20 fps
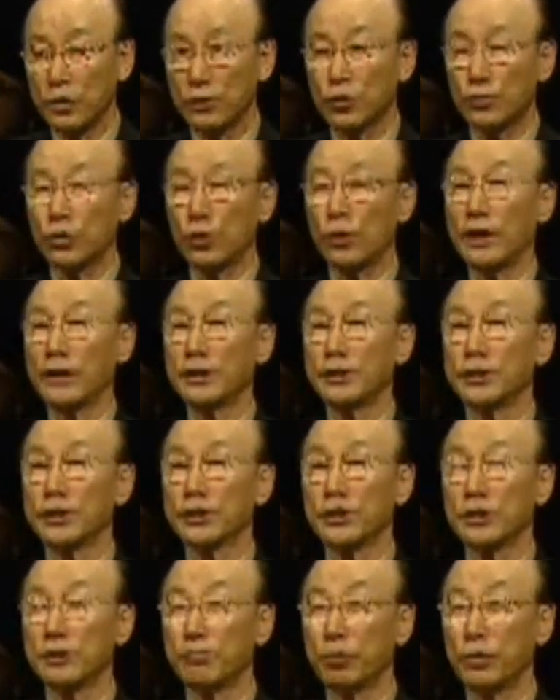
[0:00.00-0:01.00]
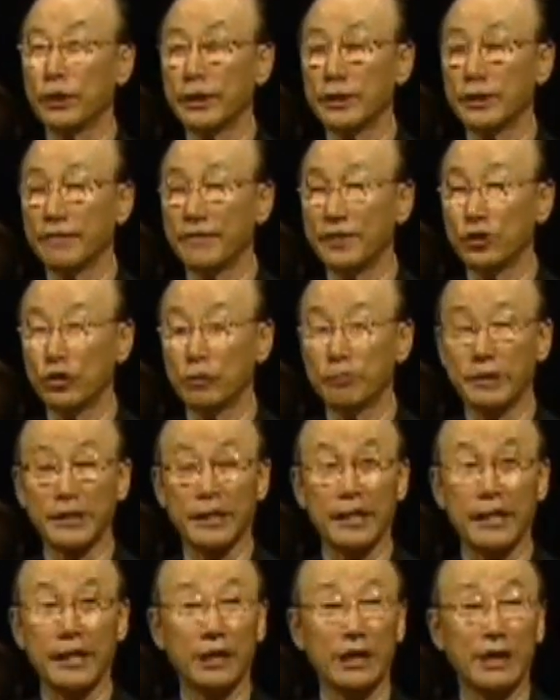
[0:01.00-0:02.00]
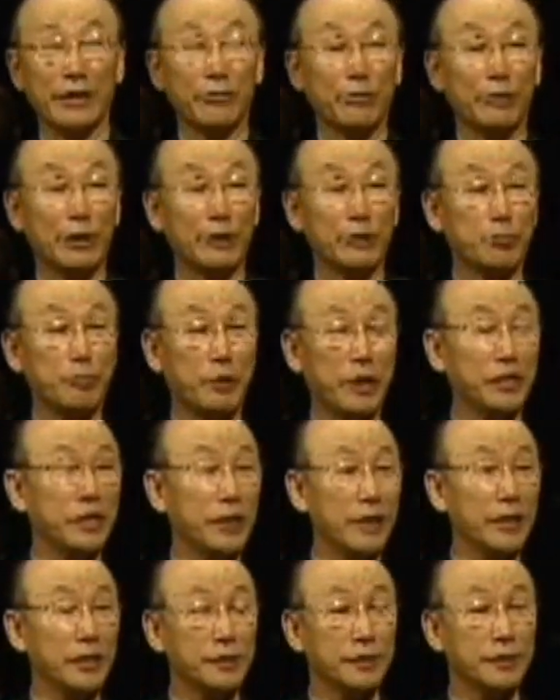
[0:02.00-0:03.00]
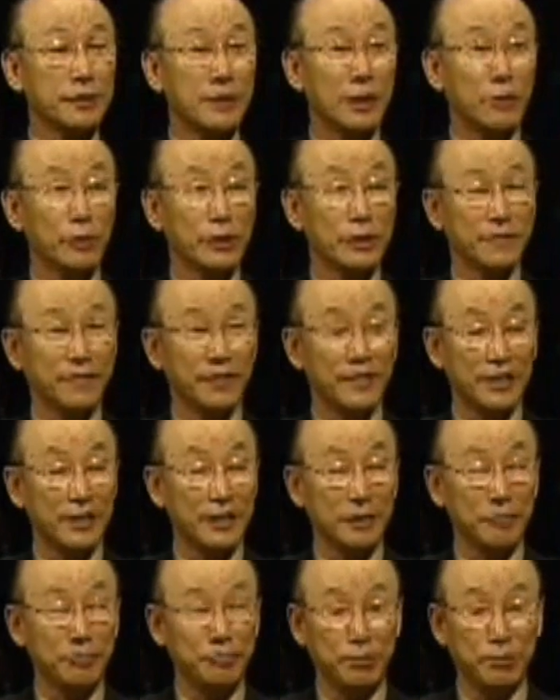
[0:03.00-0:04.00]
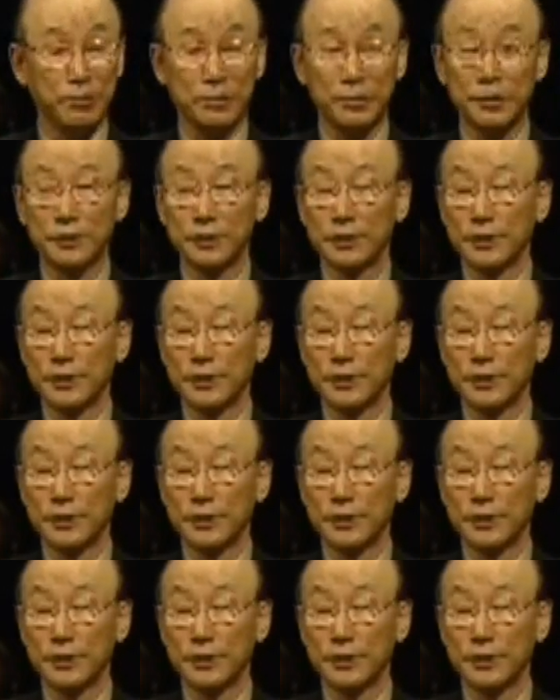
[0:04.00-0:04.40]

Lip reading: So I just simply had a vision, but I was penniless. I was very poor.